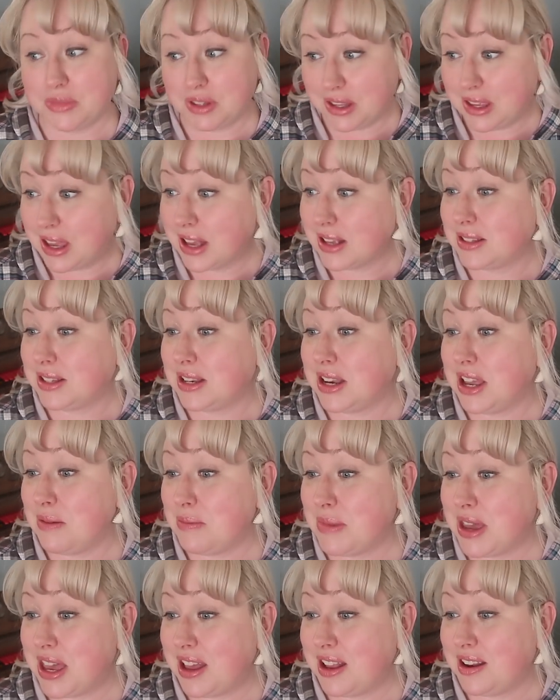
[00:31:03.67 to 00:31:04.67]
Yes and
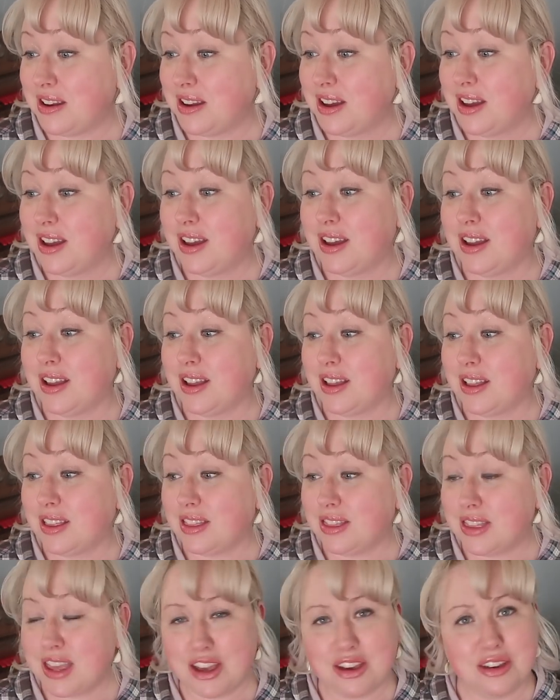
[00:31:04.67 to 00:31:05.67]
amen.
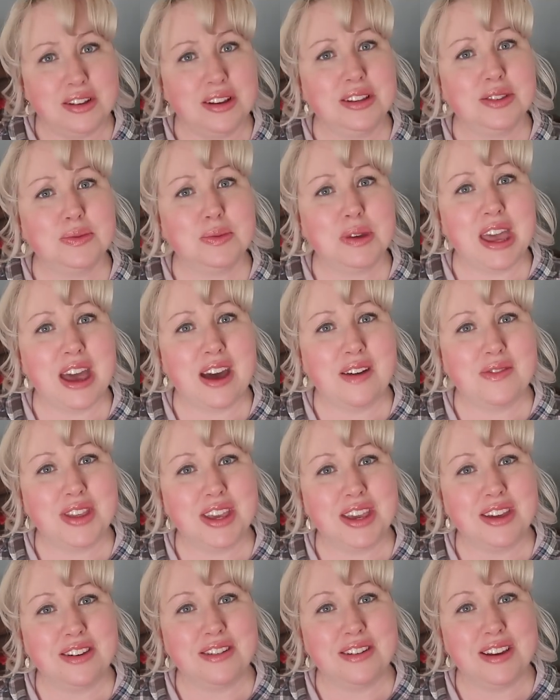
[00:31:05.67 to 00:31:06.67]
Thank goodness we have
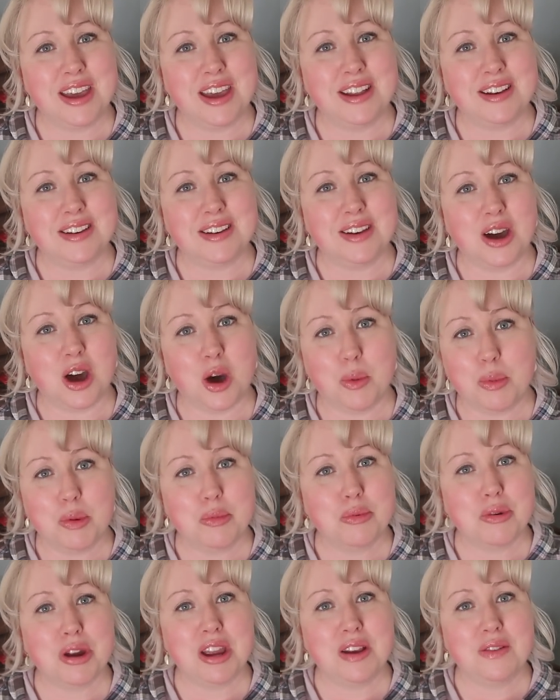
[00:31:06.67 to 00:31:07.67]
the internet. I'll be
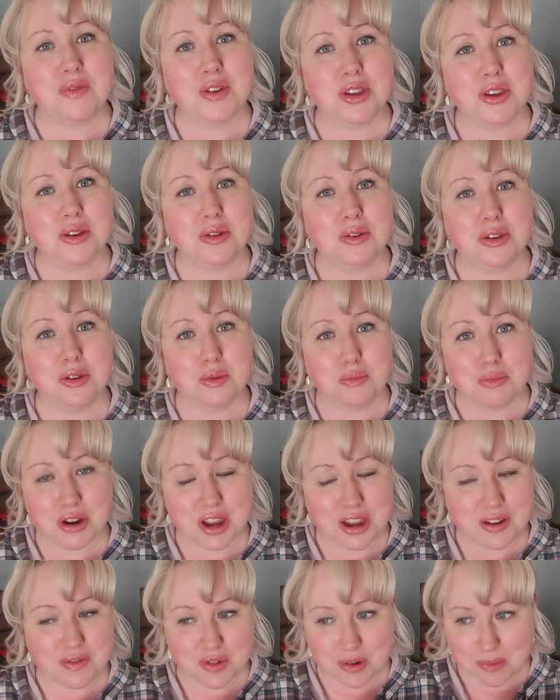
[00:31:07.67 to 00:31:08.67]
praying for you. You
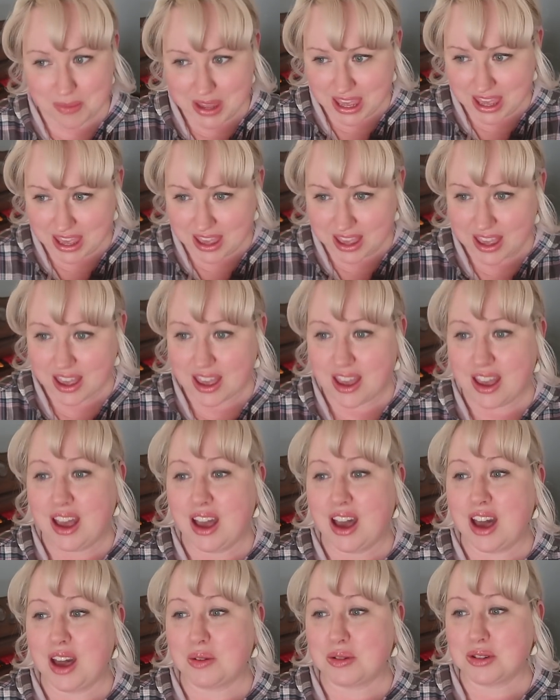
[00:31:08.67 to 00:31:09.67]
pray for me.
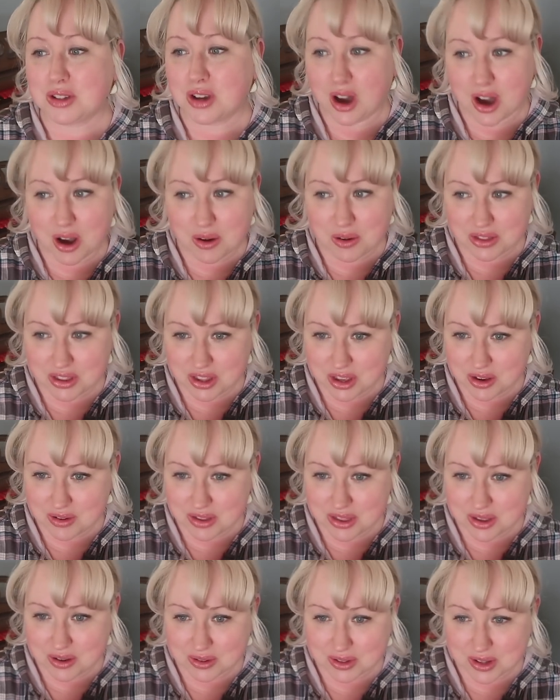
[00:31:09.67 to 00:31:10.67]
I will talk with you
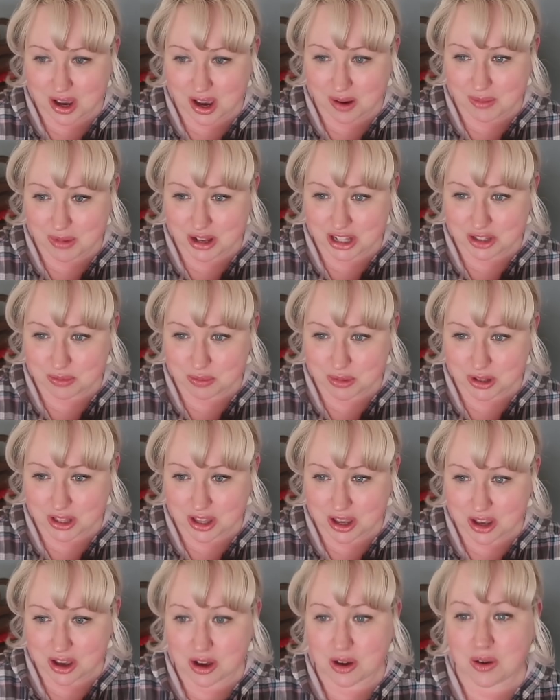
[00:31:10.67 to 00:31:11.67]
in those comments
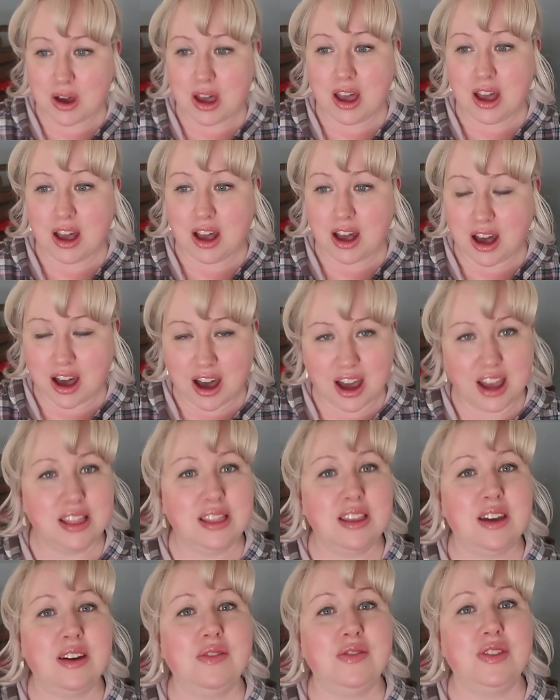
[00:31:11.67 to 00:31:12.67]
below. I
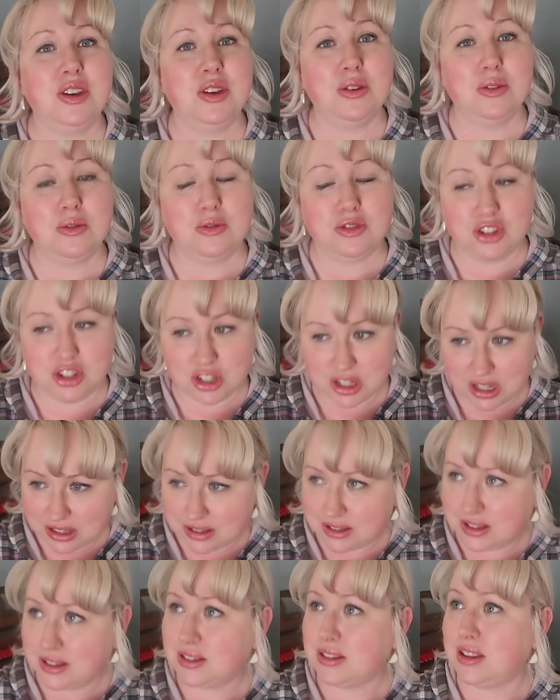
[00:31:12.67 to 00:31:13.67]
love you.
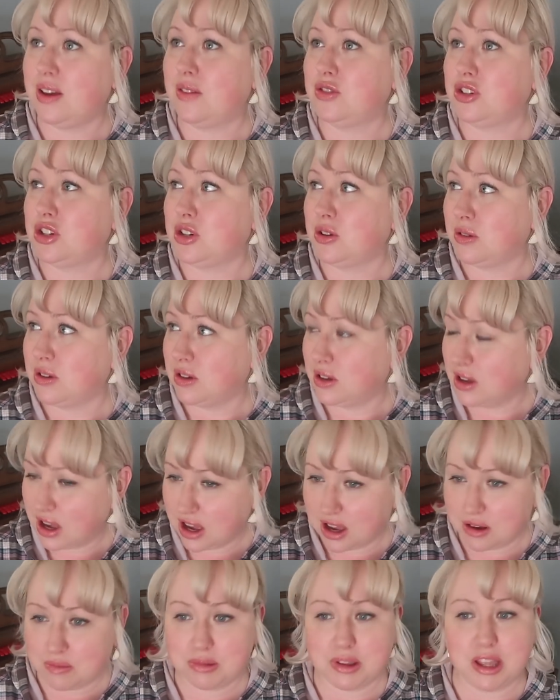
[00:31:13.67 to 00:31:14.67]
Jesus loves you.
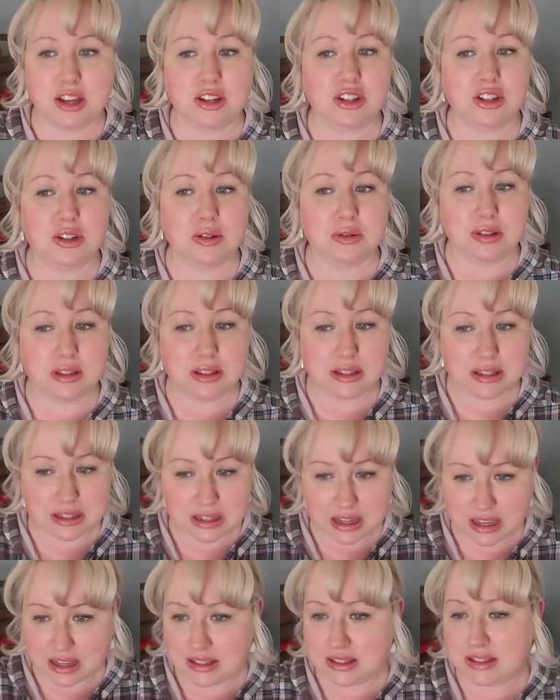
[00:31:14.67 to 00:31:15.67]
God bless you.
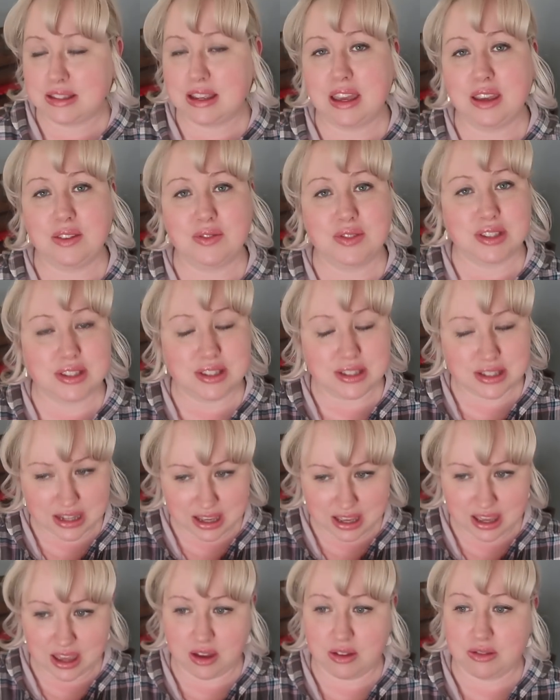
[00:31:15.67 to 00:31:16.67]
Stay safe.
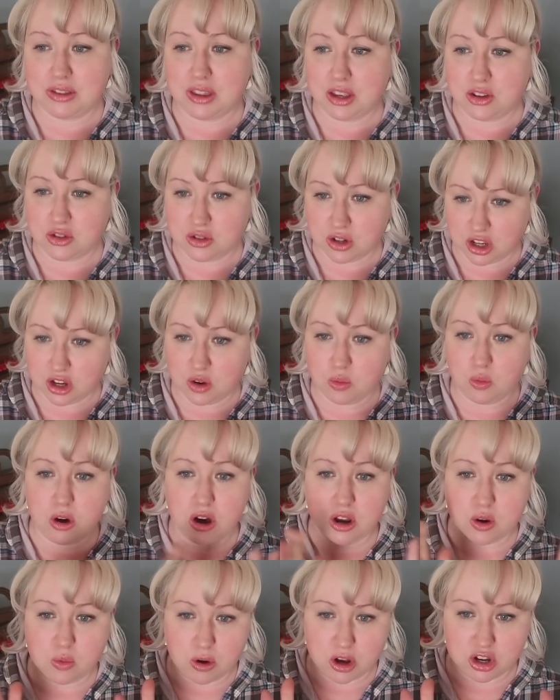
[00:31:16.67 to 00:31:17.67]
Stay healthy. Drink your
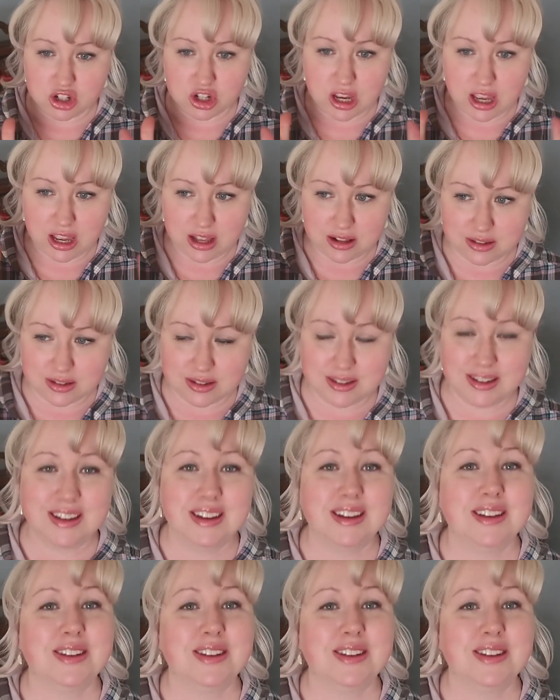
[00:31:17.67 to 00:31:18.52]
water. Wash your hands.